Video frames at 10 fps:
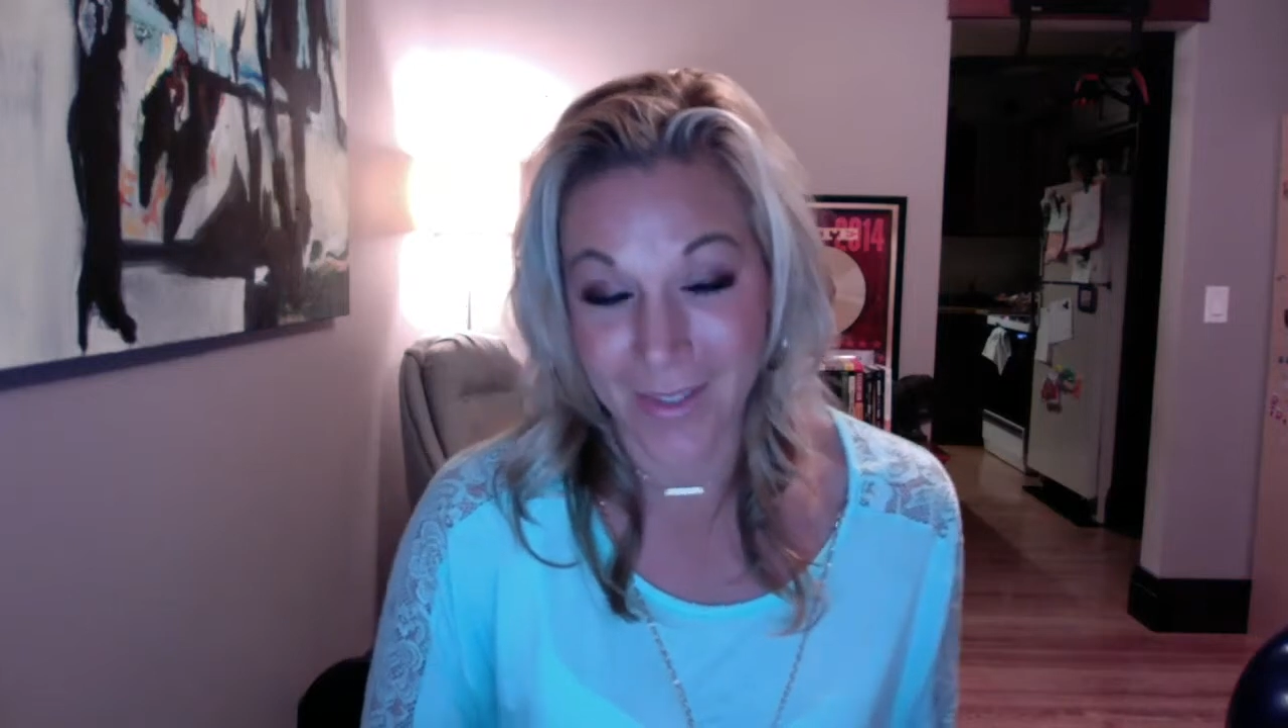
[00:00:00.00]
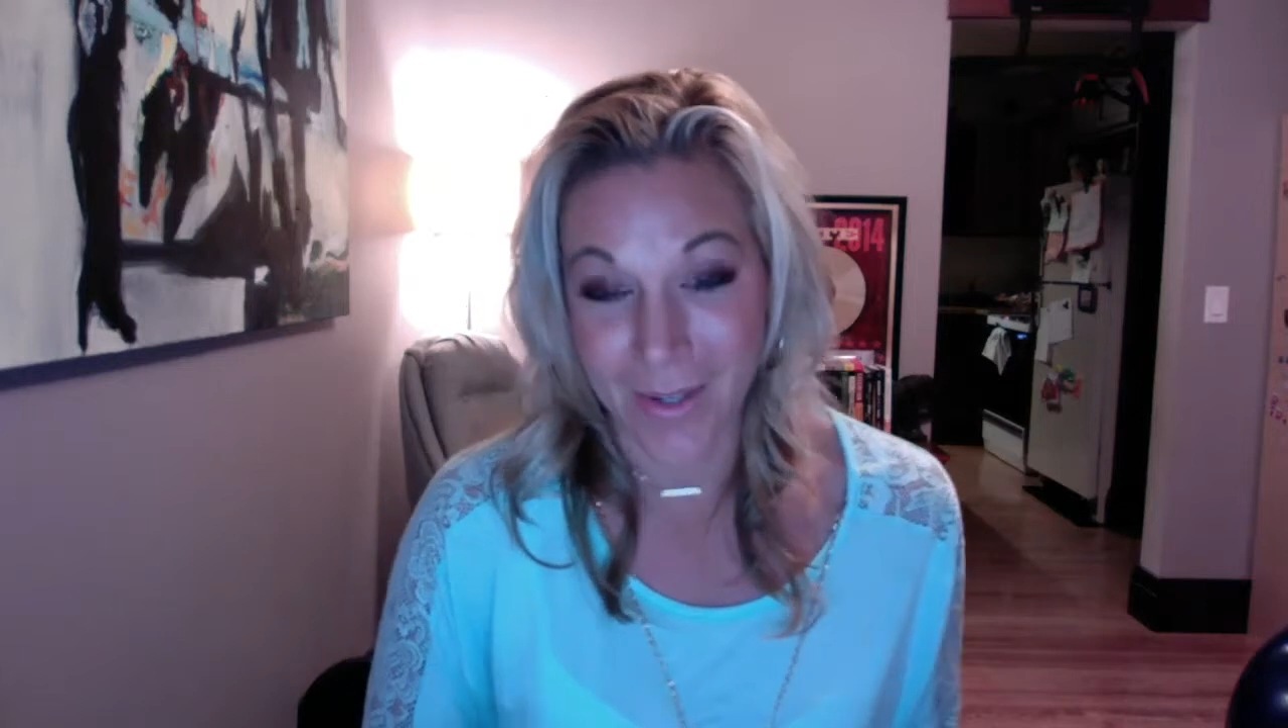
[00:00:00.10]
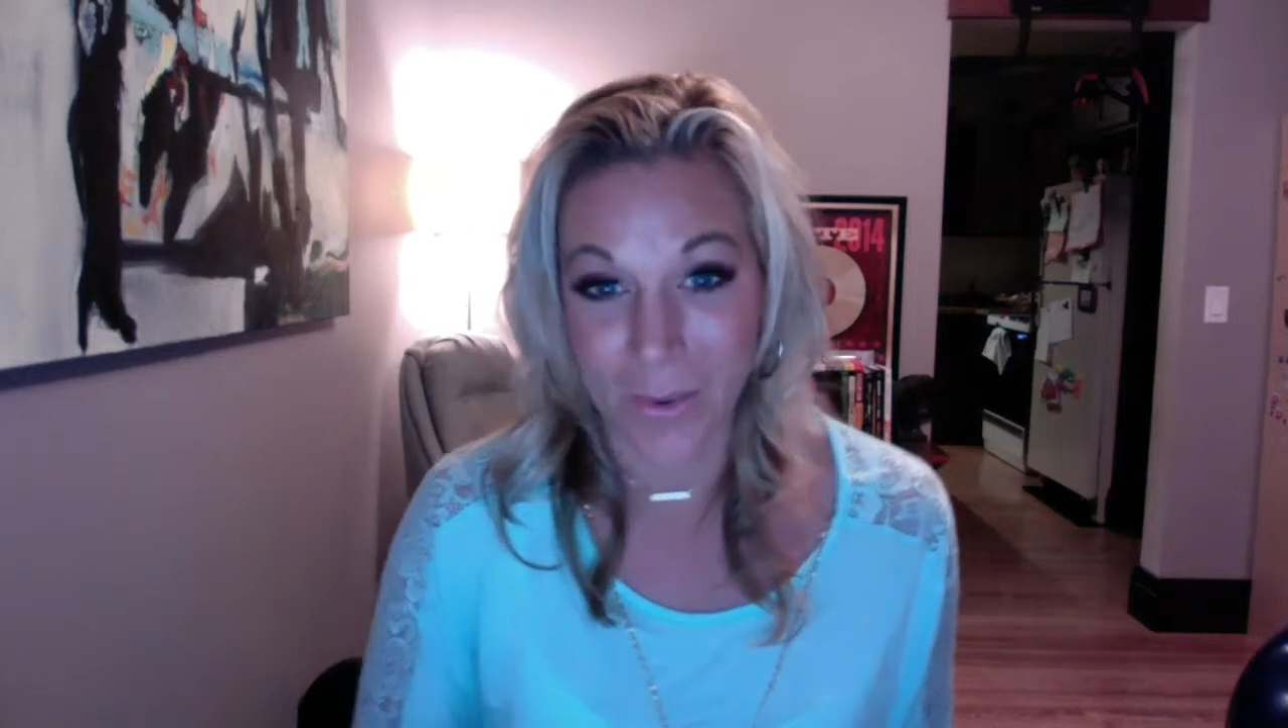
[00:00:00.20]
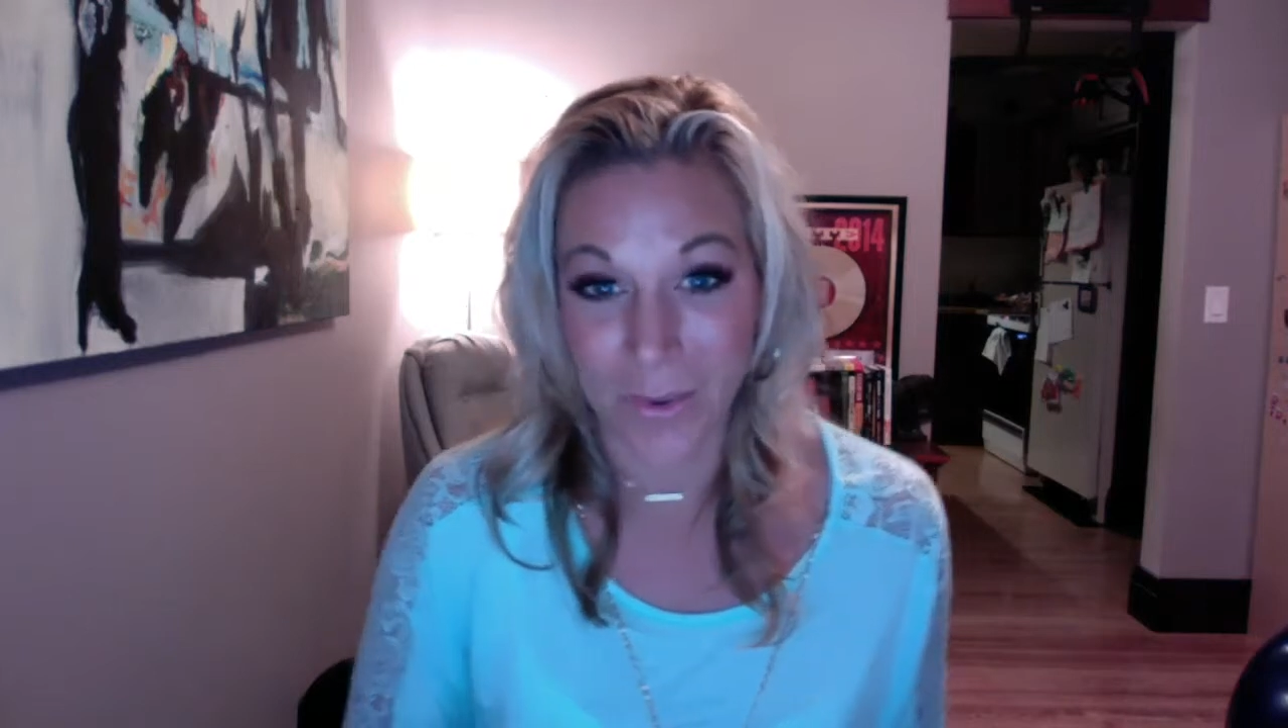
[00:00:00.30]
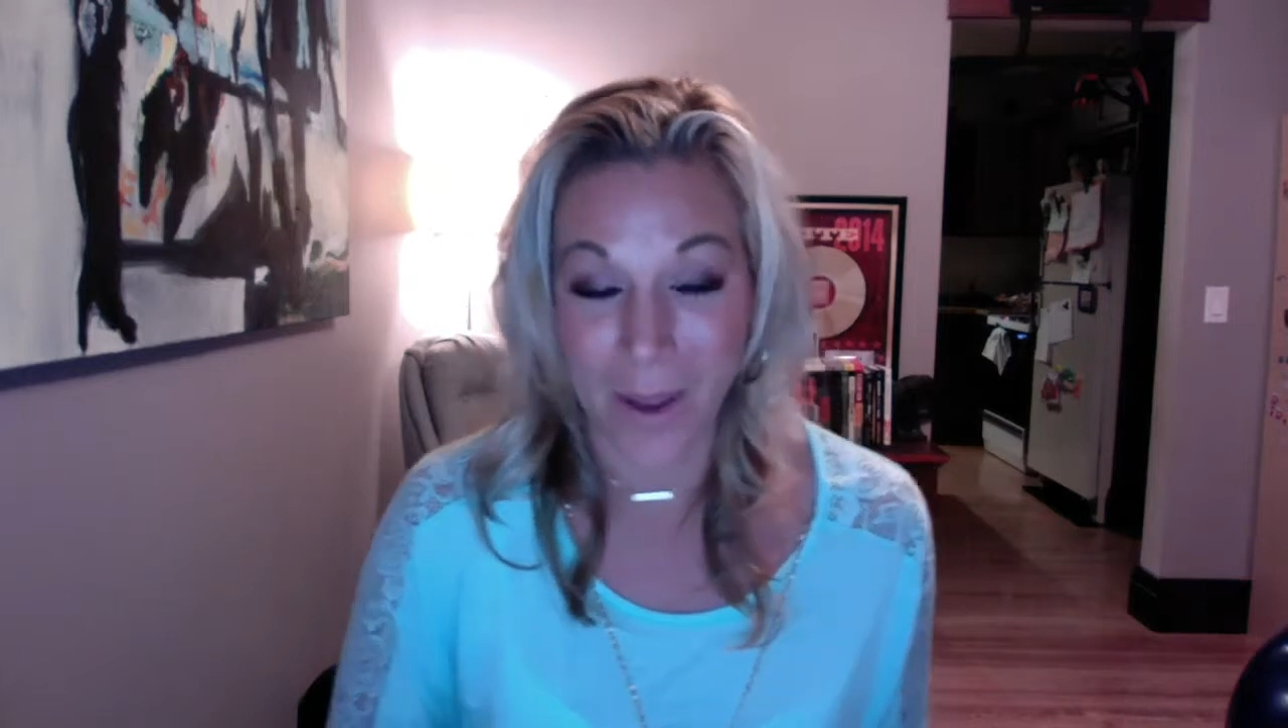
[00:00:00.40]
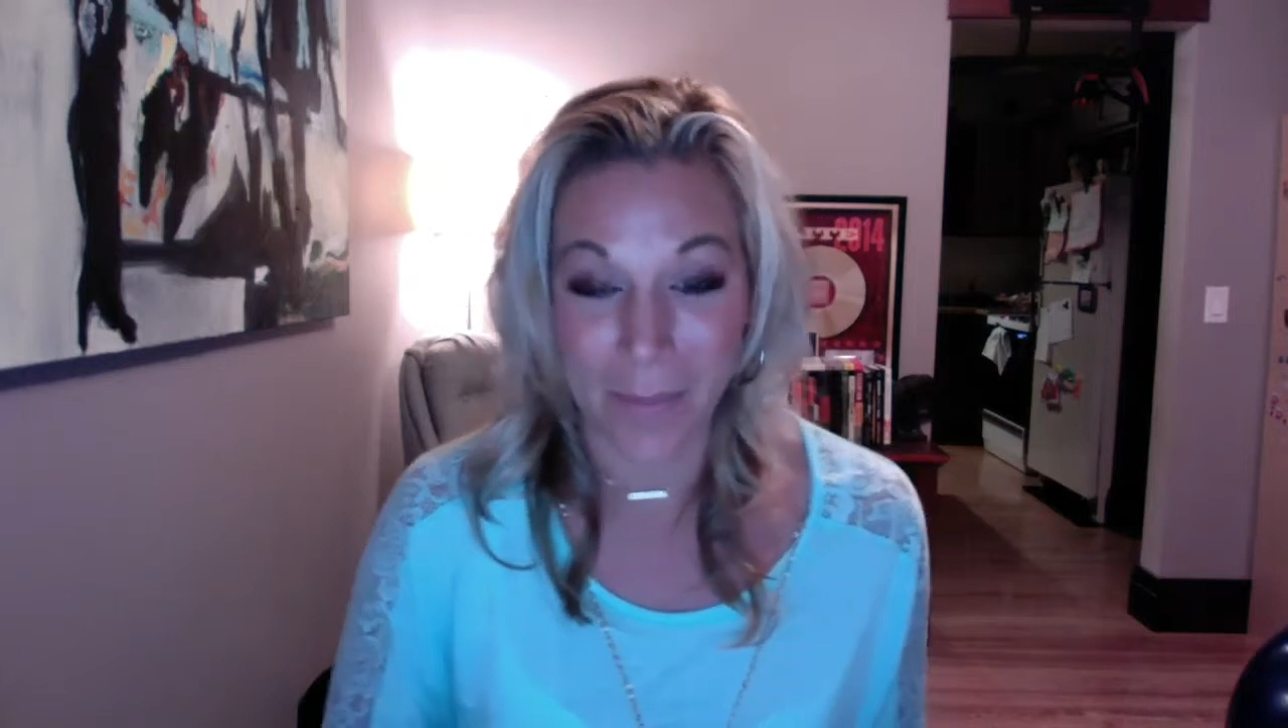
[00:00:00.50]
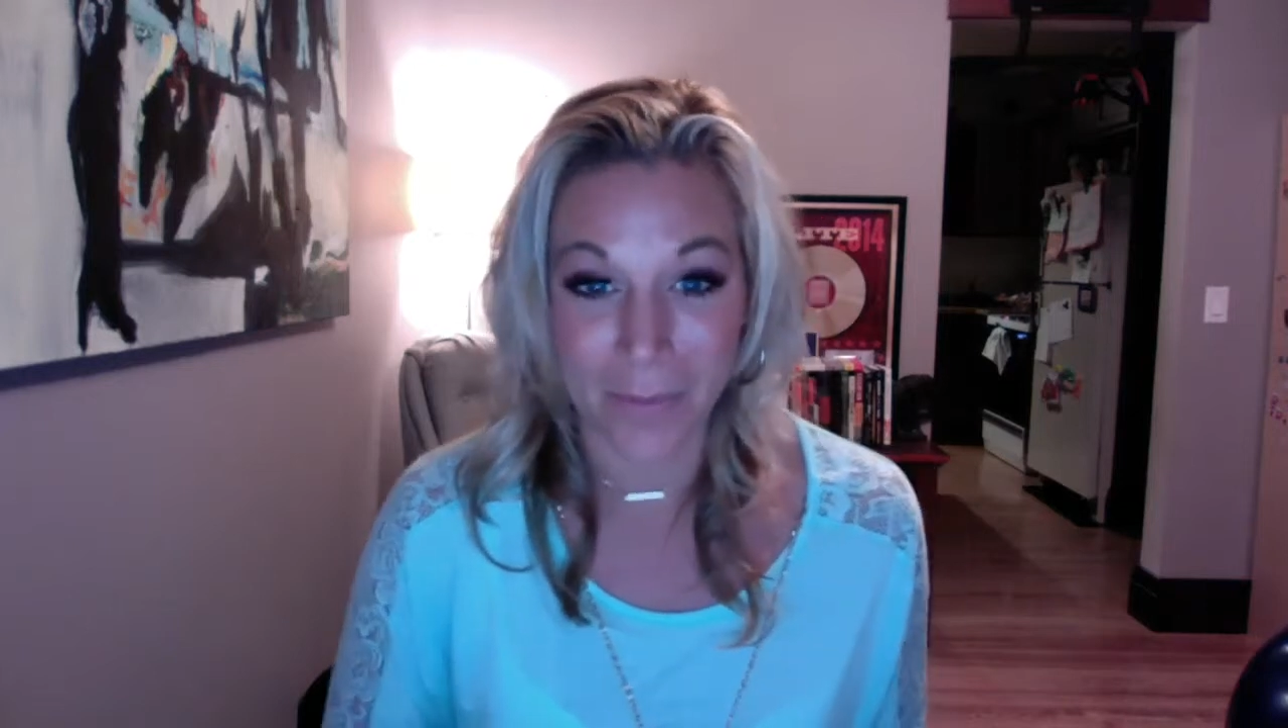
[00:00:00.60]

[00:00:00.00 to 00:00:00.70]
So um,